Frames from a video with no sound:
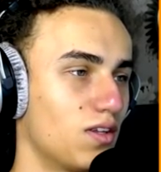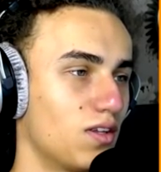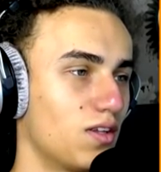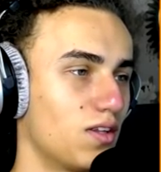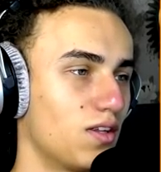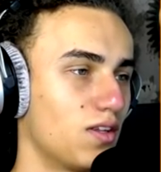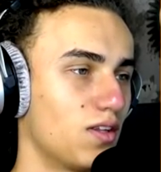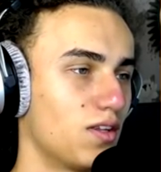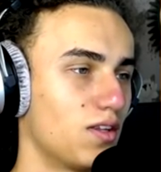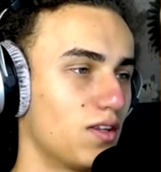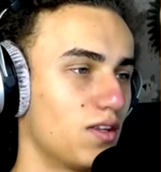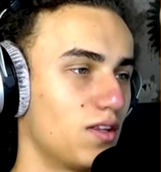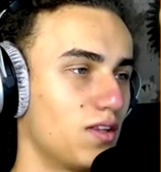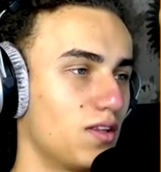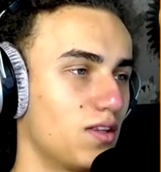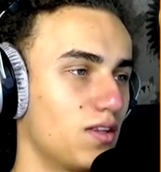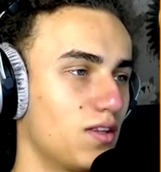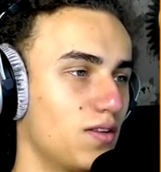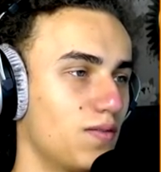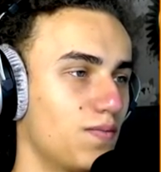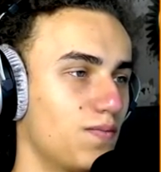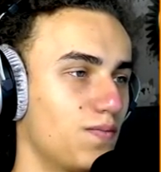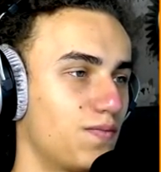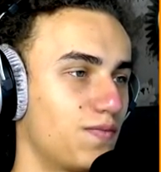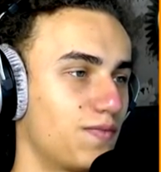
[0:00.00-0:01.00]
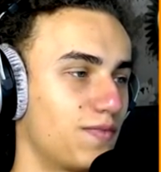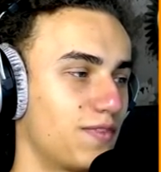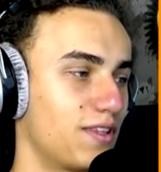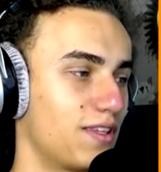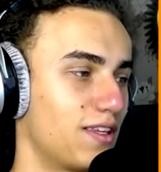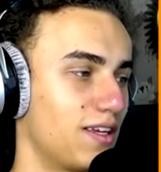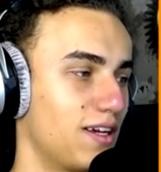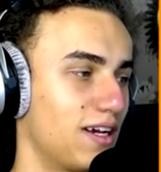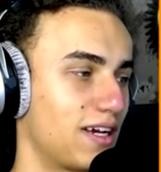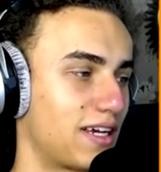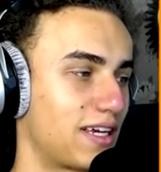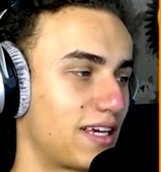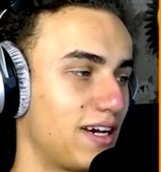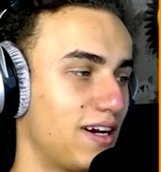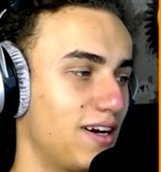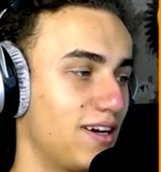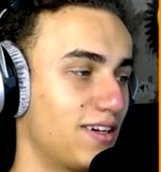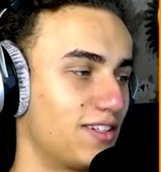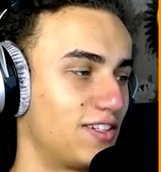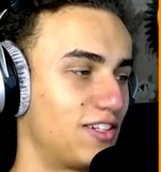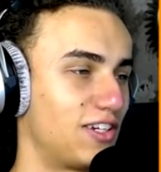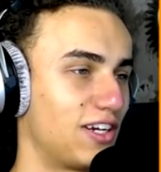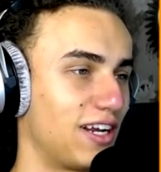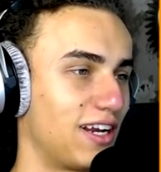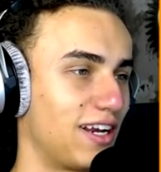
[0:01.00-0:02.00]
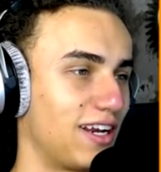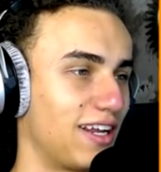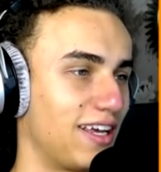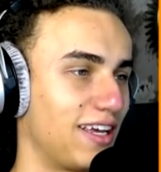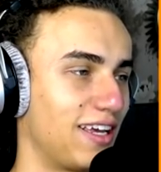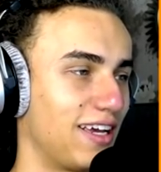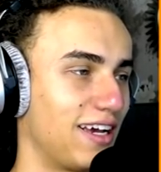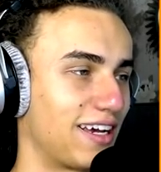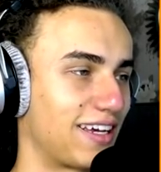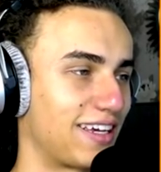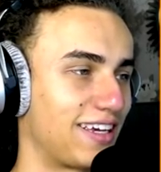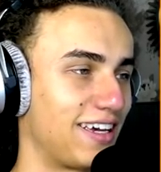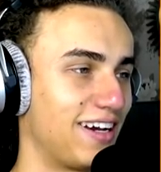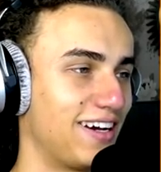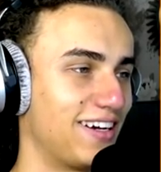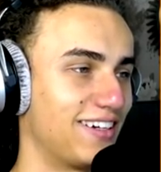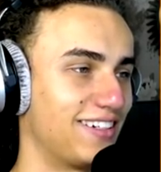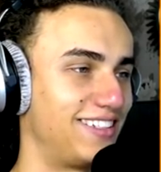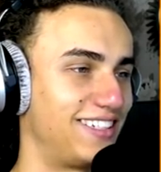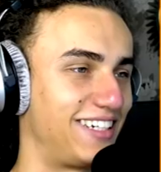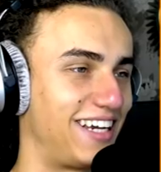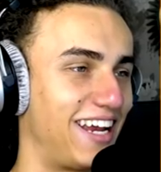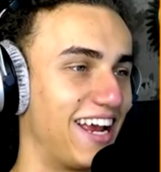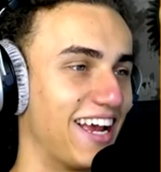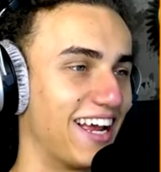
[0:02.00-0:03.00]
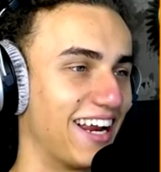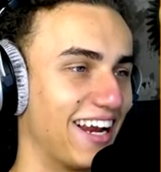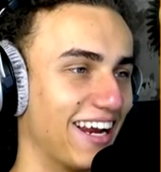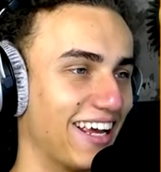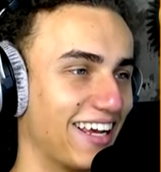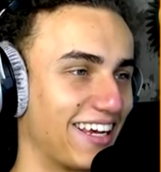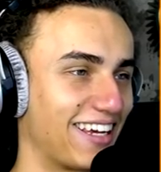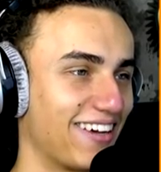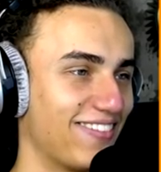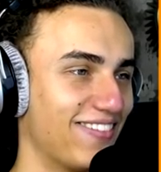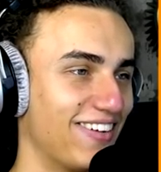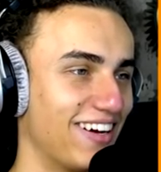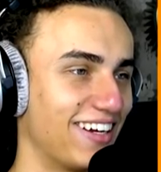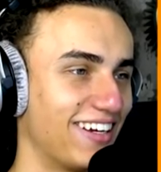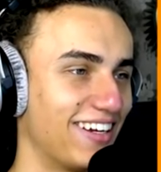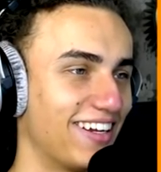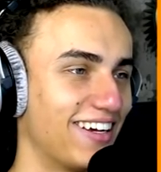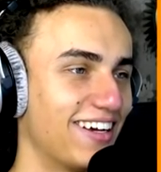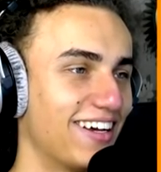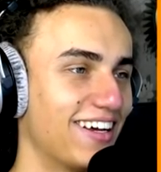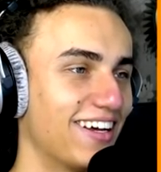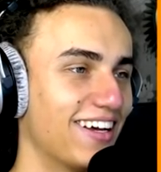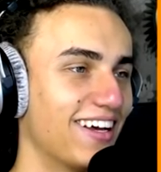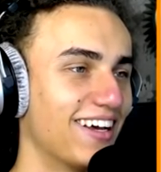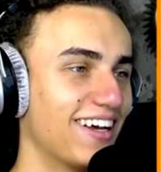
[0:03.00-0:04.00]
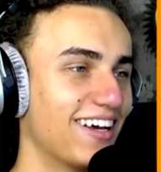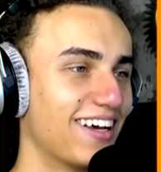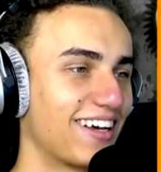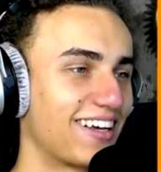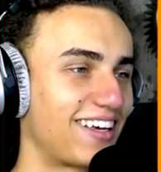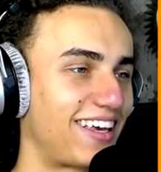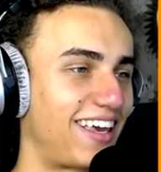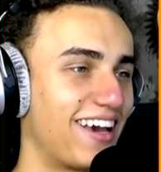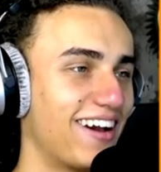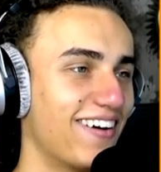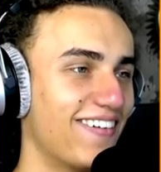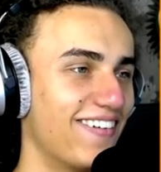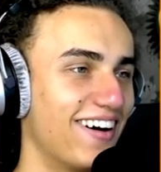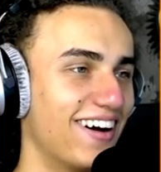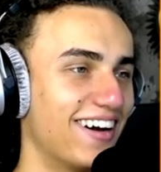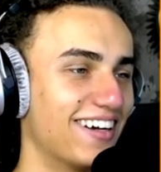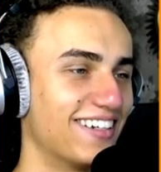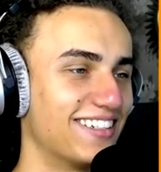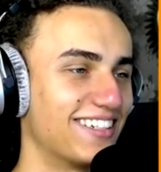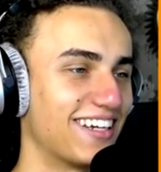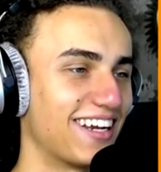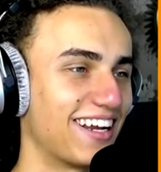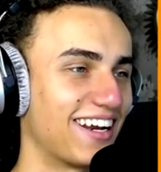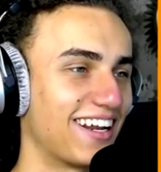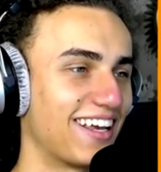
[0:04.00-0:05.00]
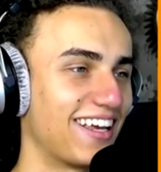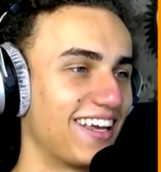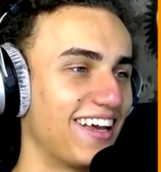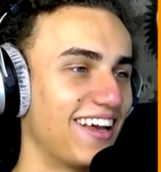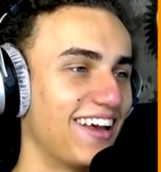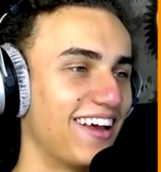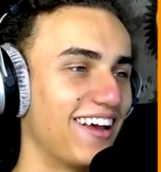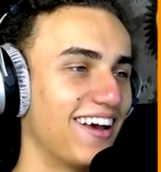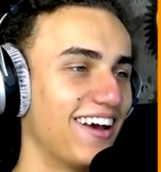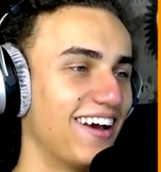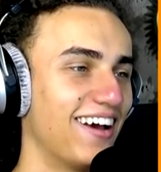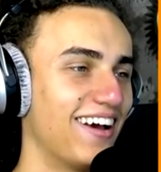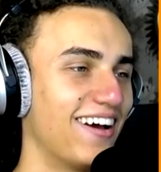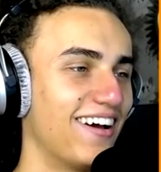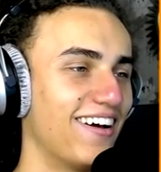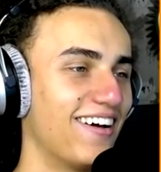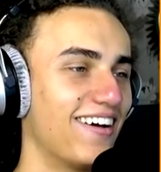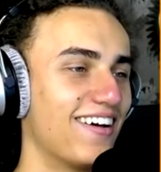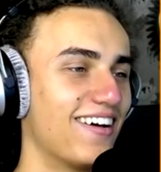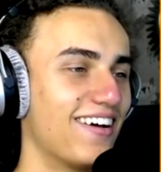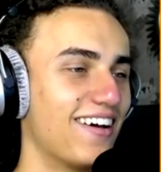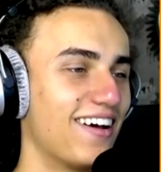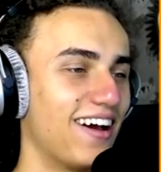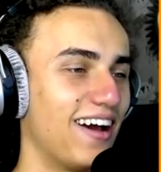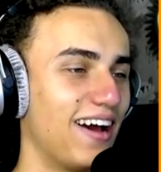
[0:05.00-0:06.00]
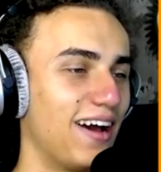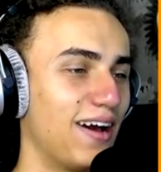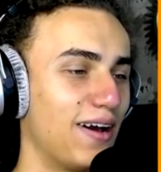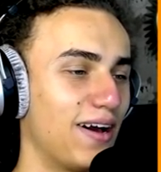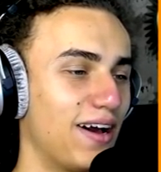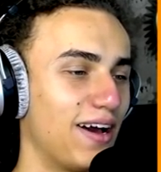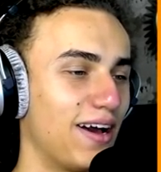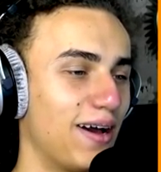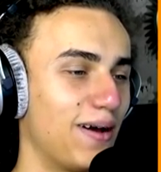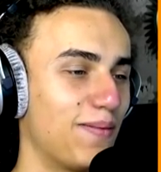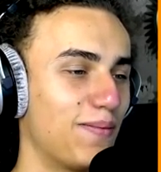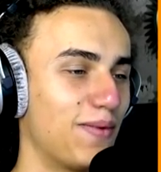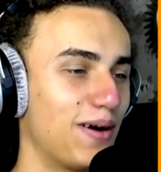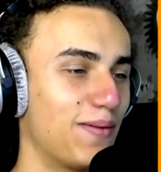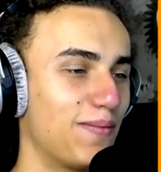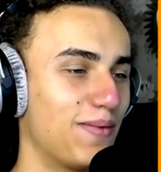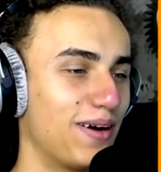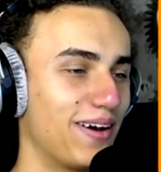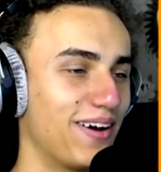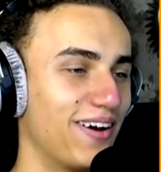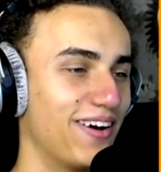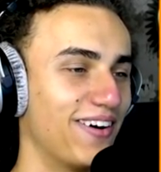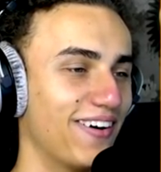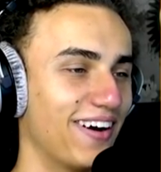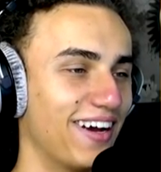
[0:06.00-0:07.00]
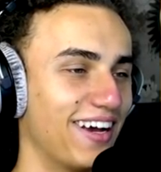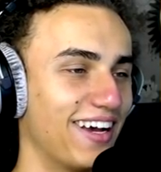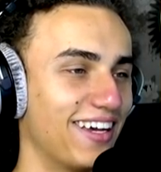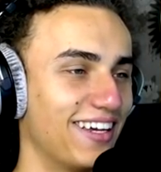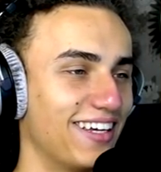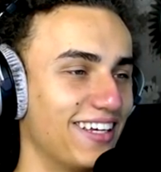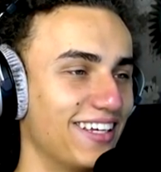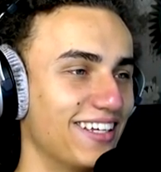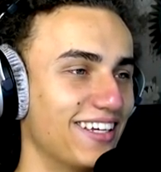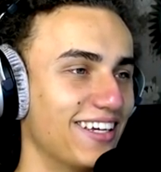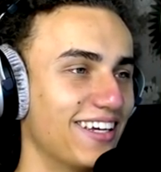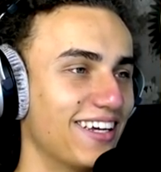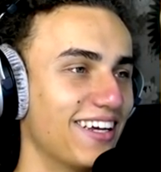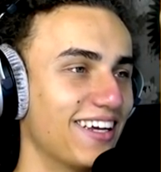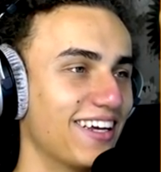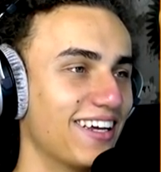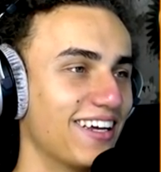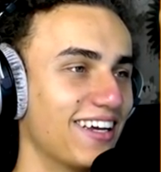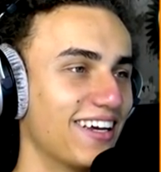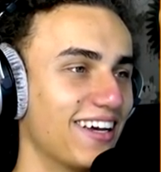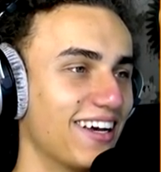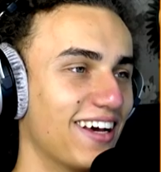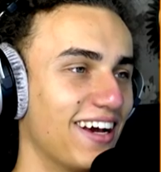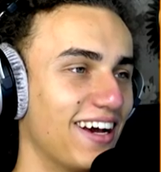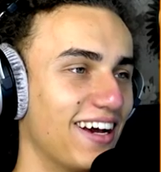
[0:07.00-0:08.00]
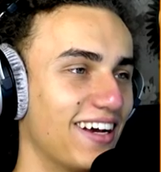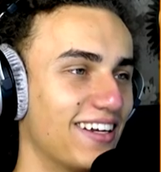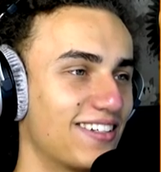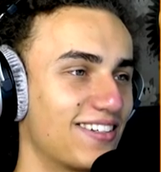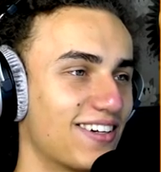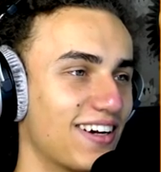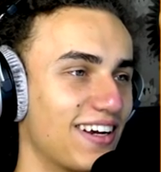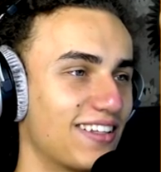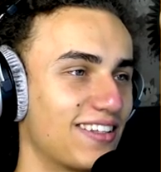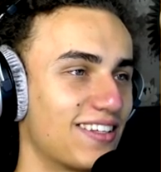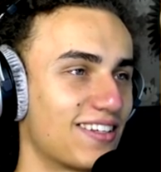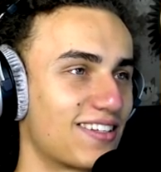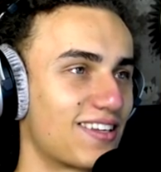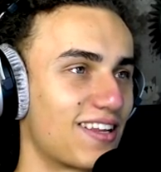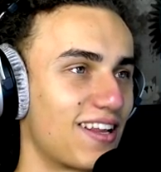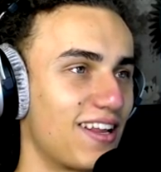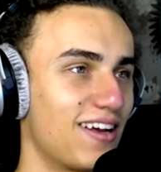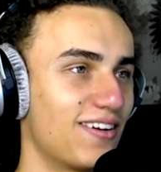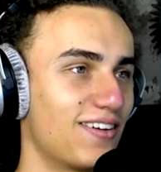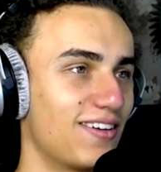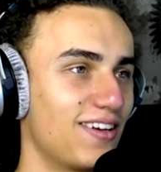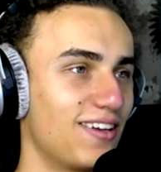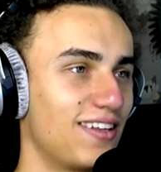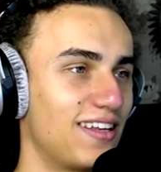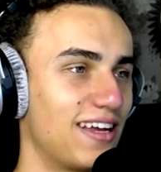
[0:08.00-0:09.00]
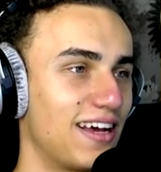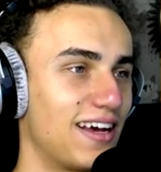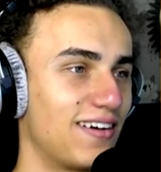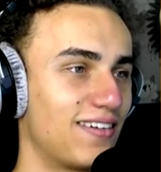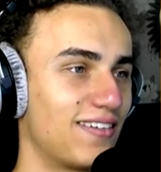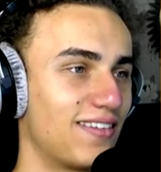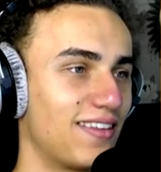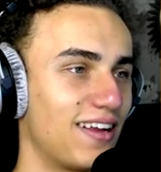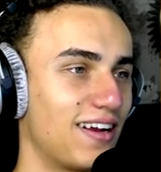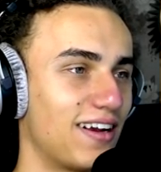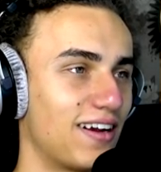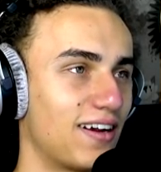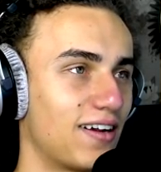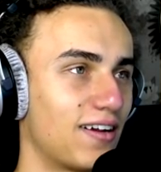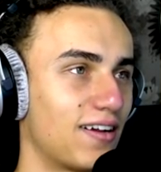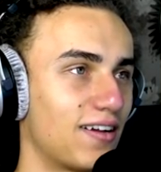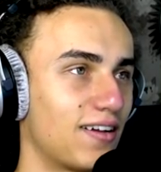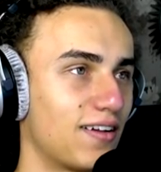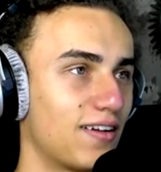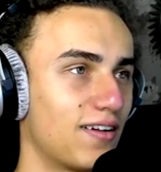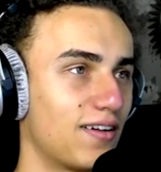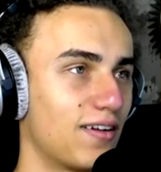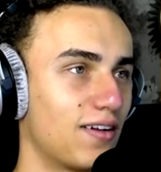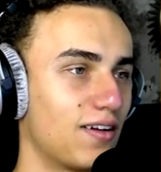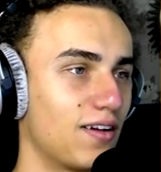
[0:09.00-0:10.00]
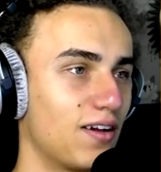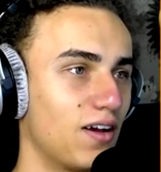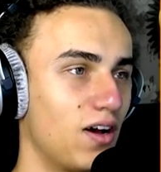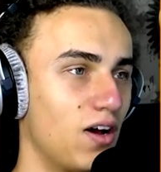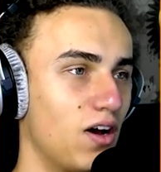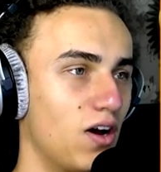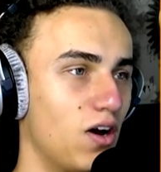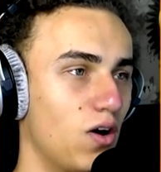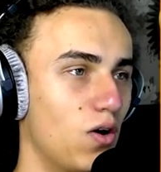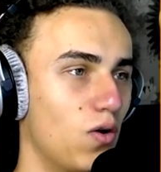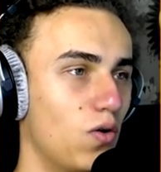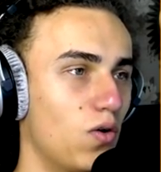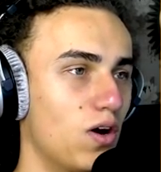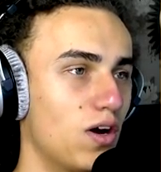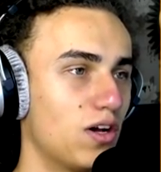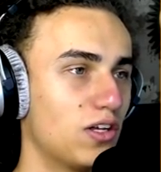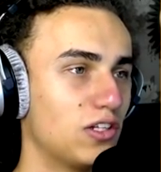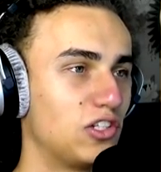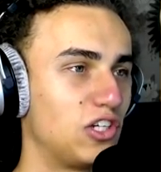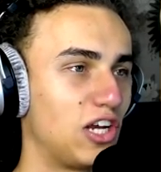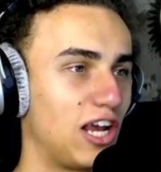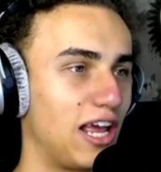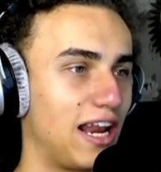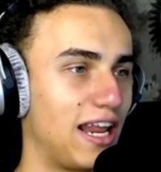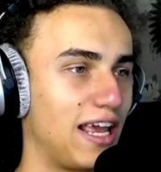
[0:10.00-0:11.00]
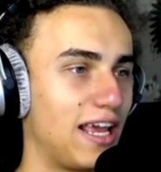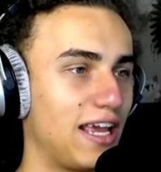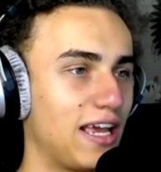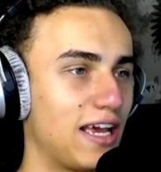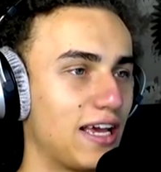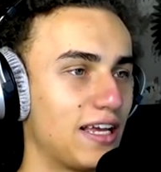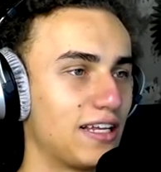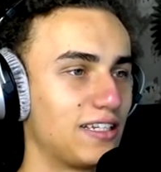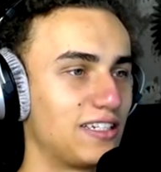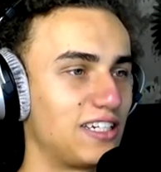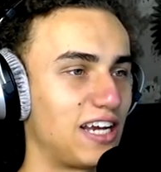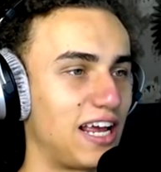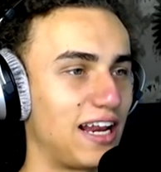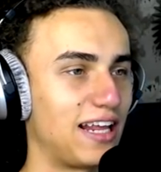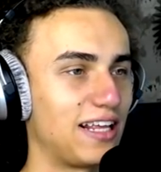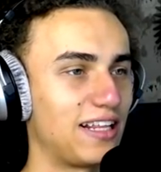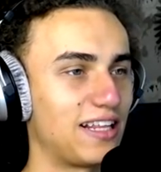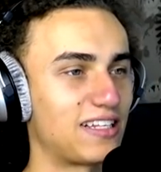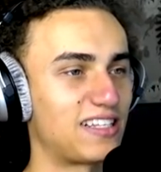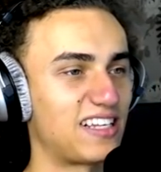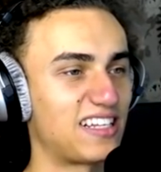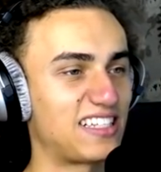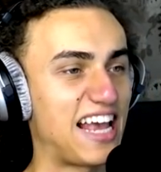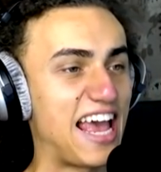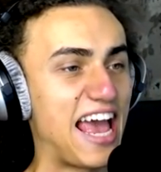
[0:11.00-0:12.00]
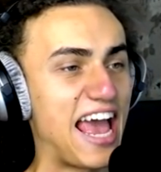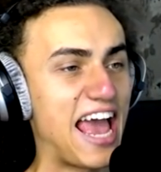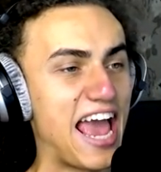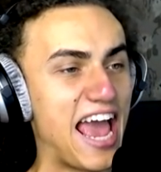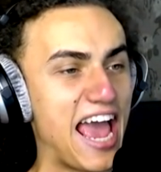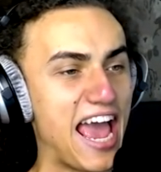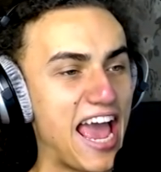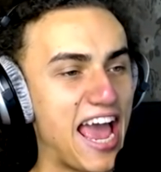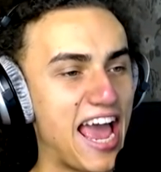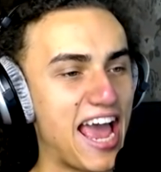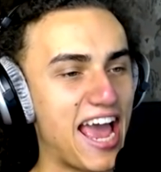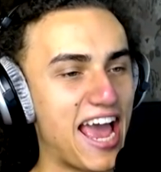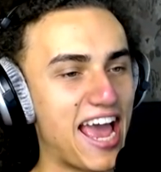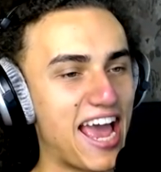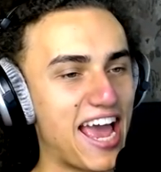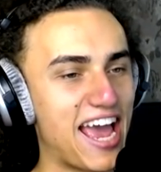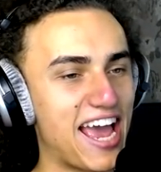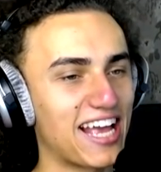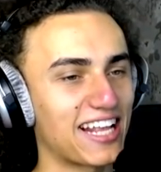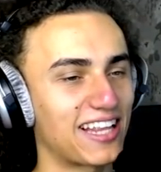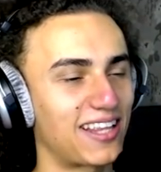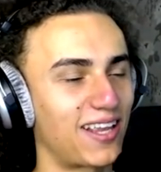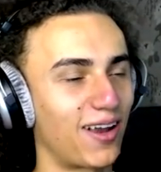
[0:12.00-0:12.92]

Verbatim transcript: Get out of the way! I can't, Jilly. I can't, Jilly. Come on. Come on, Jilly. I'm on my way. I can't believe I made that. I tried that. to slow you down there. Oh, oh Jilly. Jilly, this is it!